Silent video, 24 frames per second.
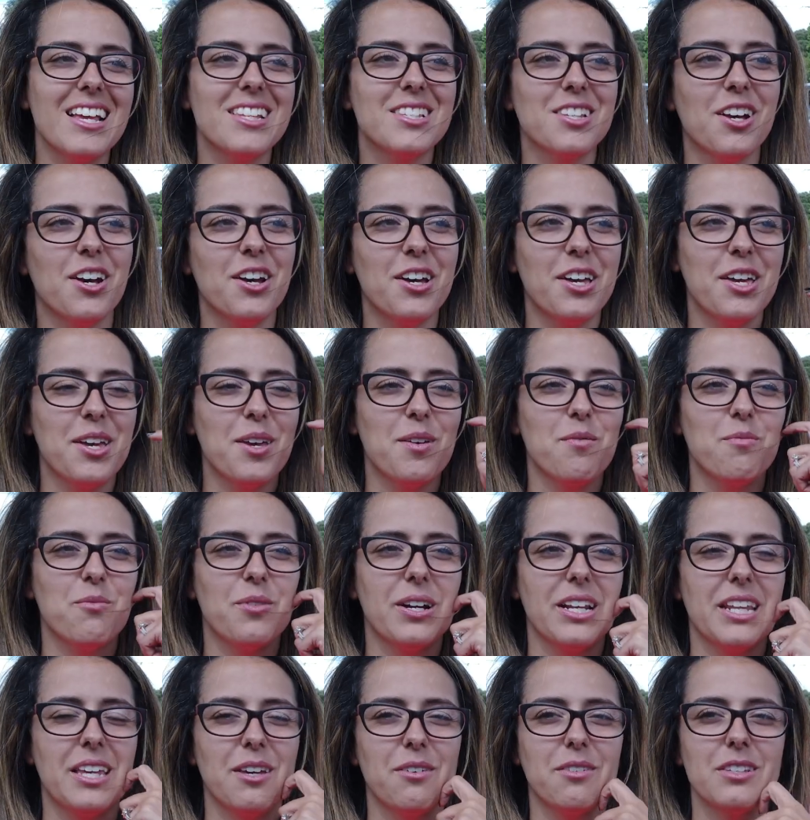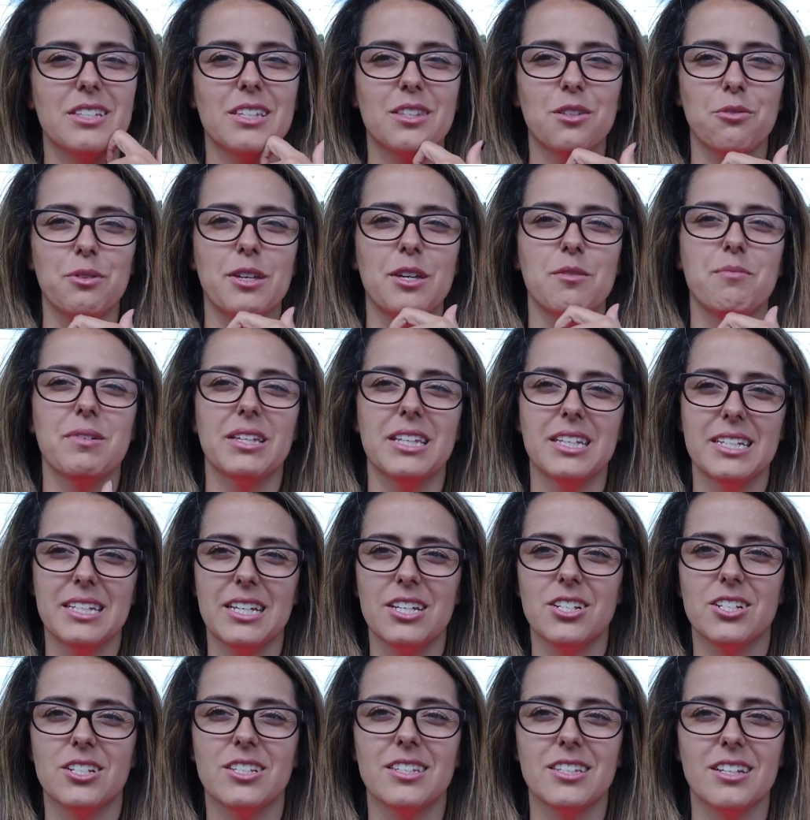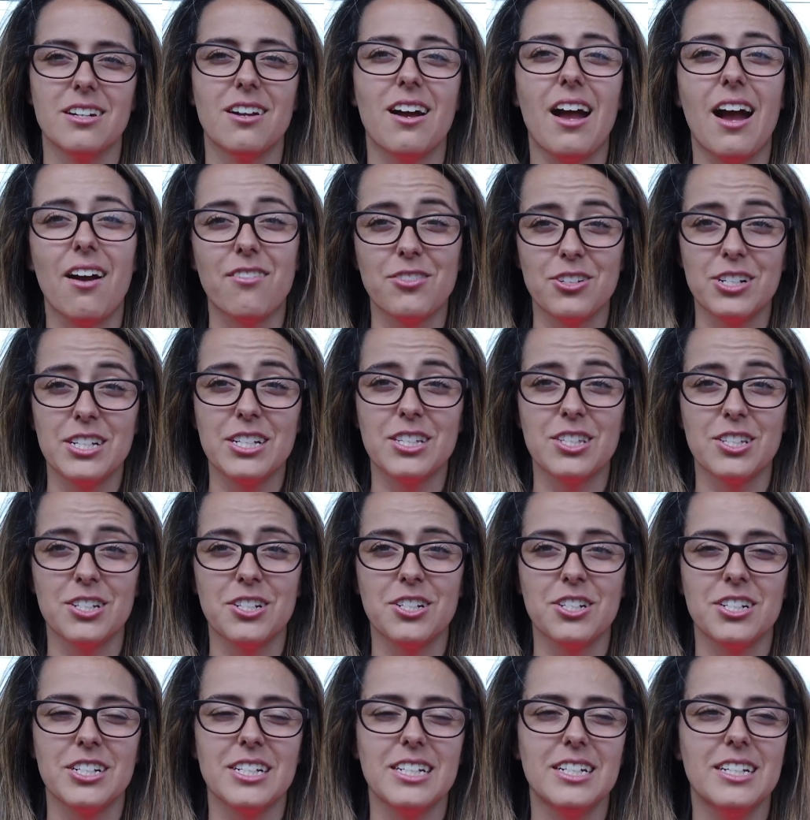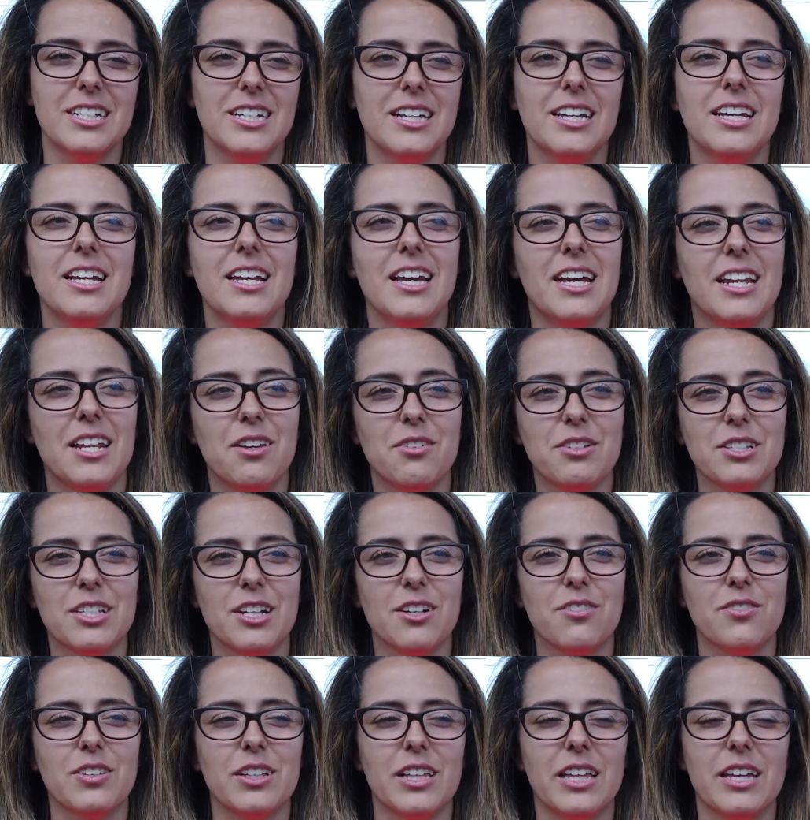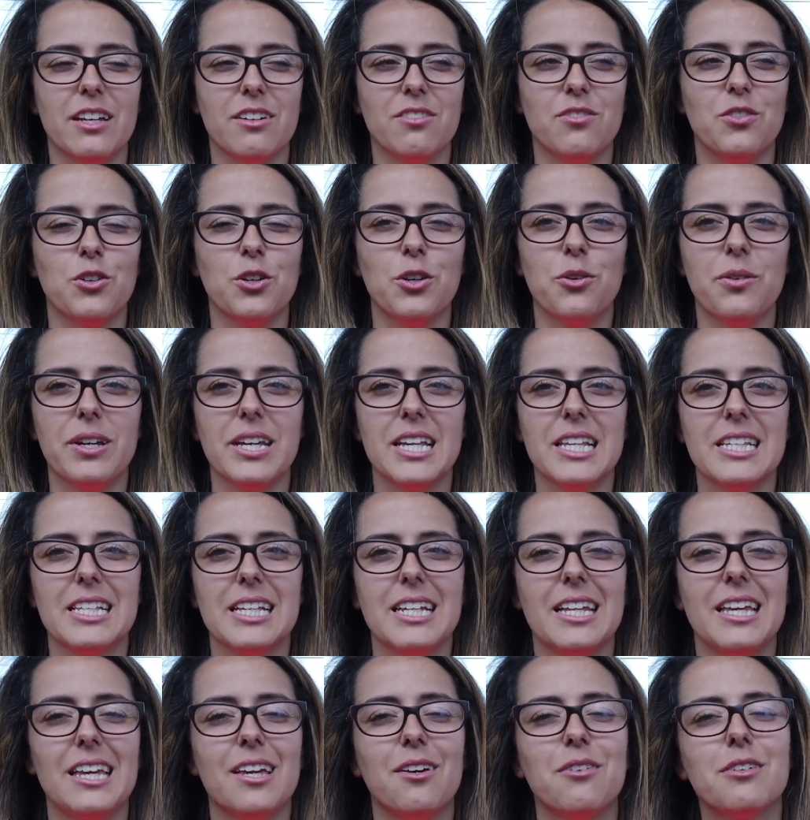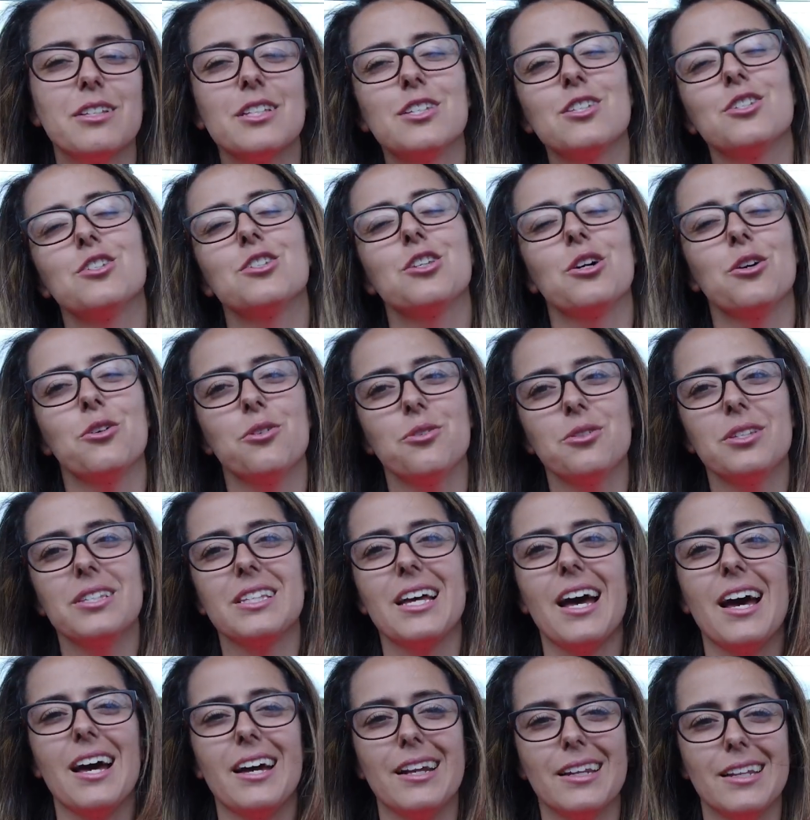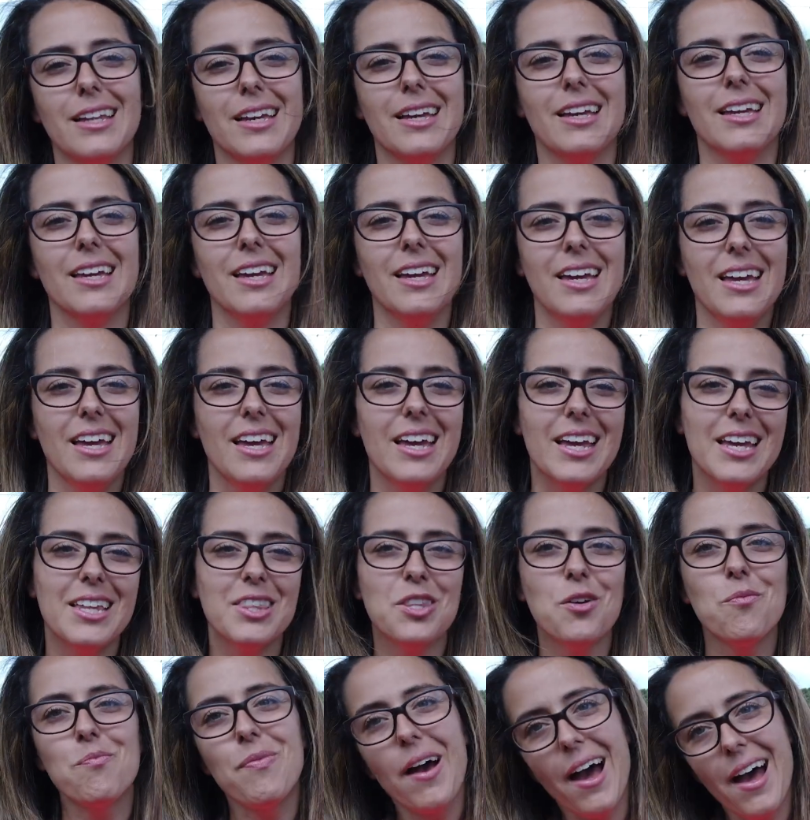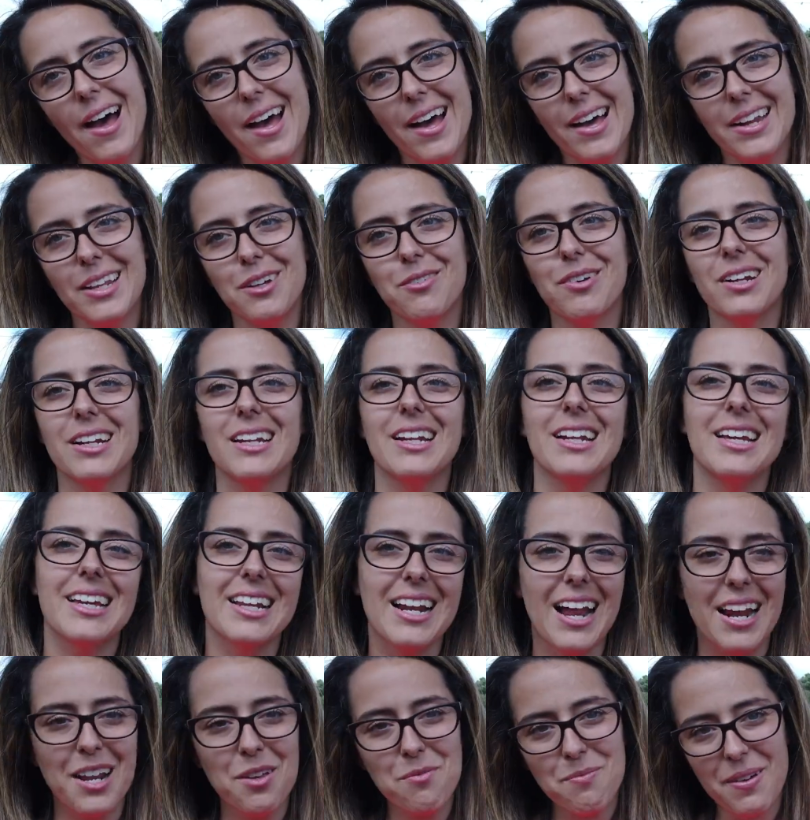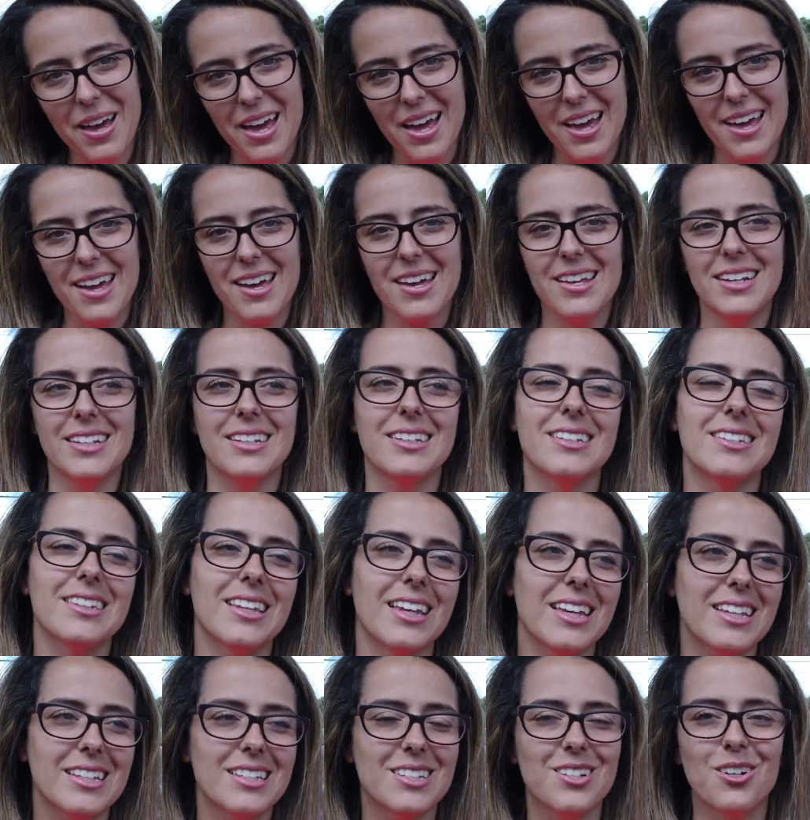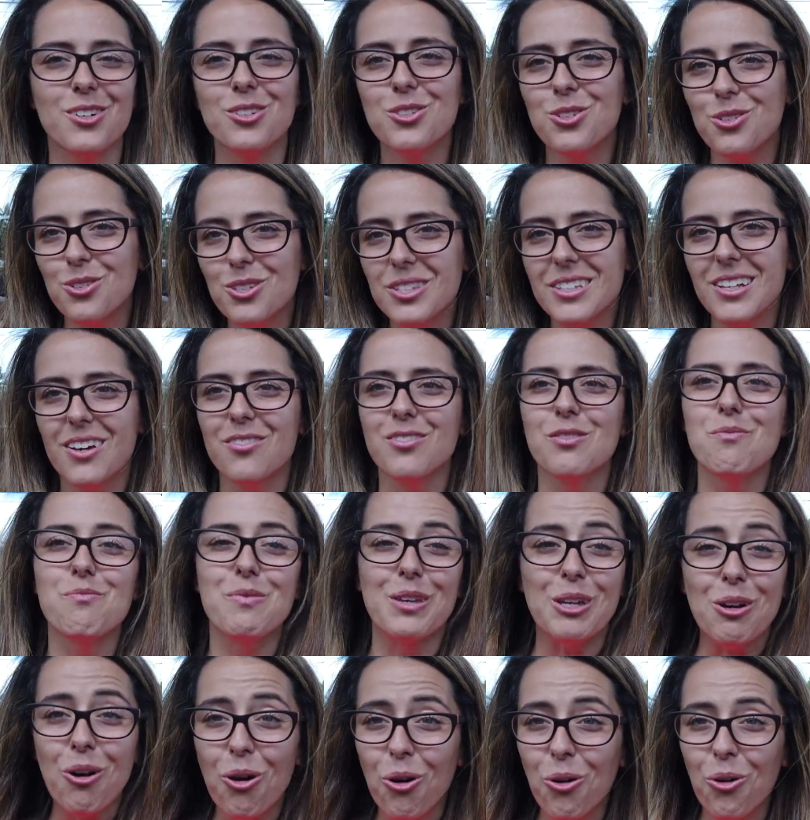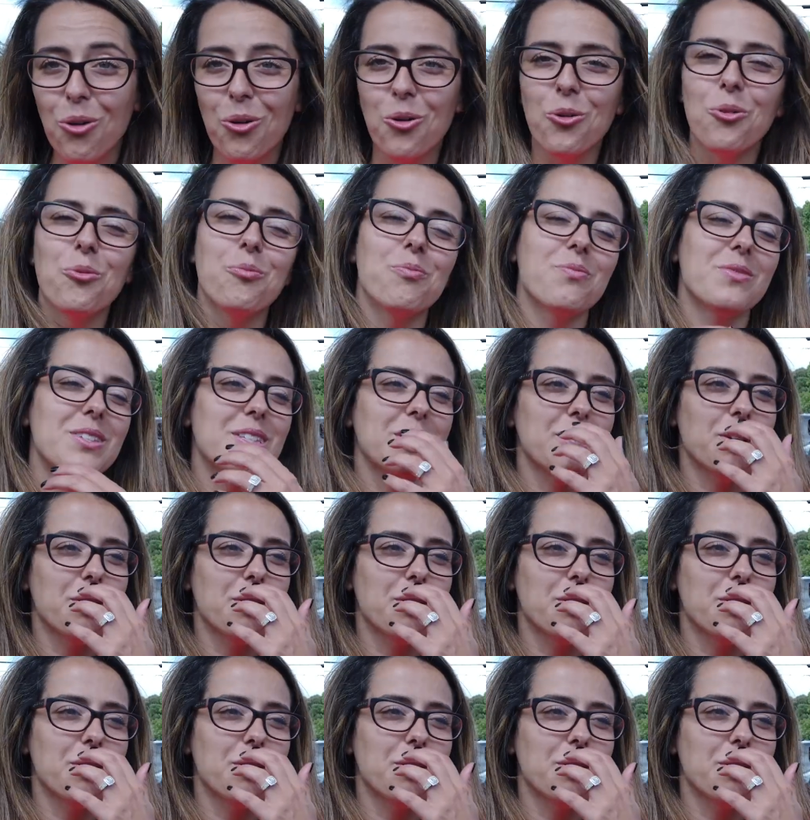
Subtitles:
I saw him when he was at the rehabilitation center after he had surgery, and he was there for like 4 weeks, and he was so sad, like in the bed. He wanted to get out of bed and like go do stuff and be home.